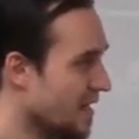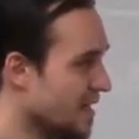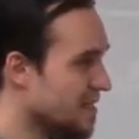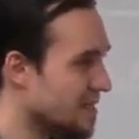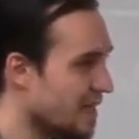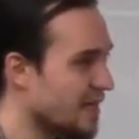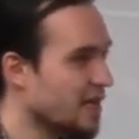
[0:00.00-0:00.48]

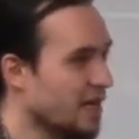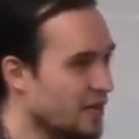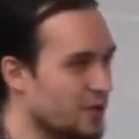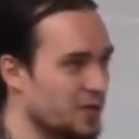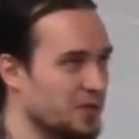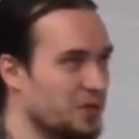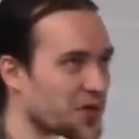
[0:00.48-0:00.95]
It's like
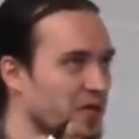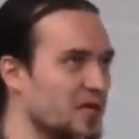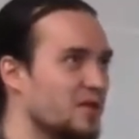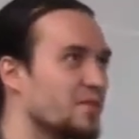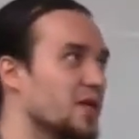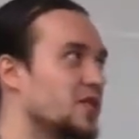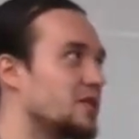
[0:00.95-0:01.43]
you can think
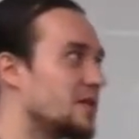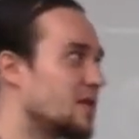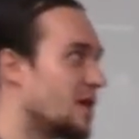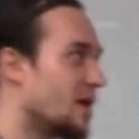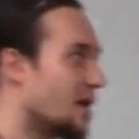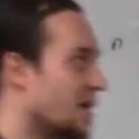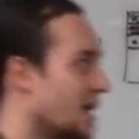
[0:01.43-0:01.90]
of it
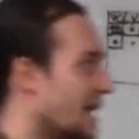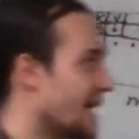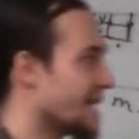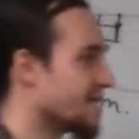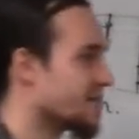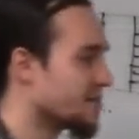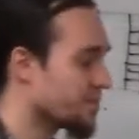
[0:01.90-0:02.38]

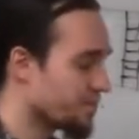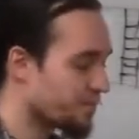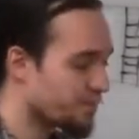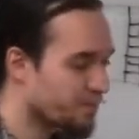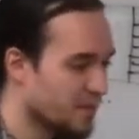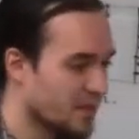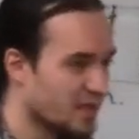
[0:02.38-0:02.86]
as
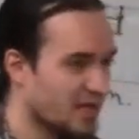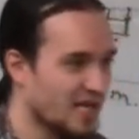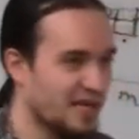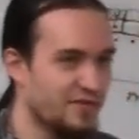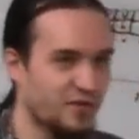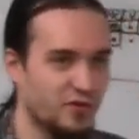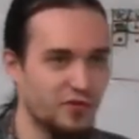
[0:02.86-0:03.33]

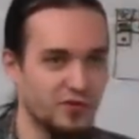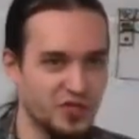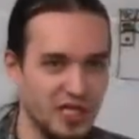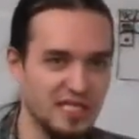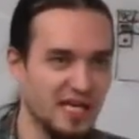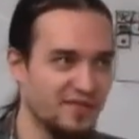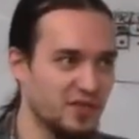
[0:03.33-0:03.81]
if you
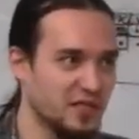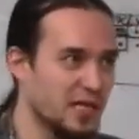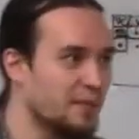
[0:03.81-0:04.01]
just have the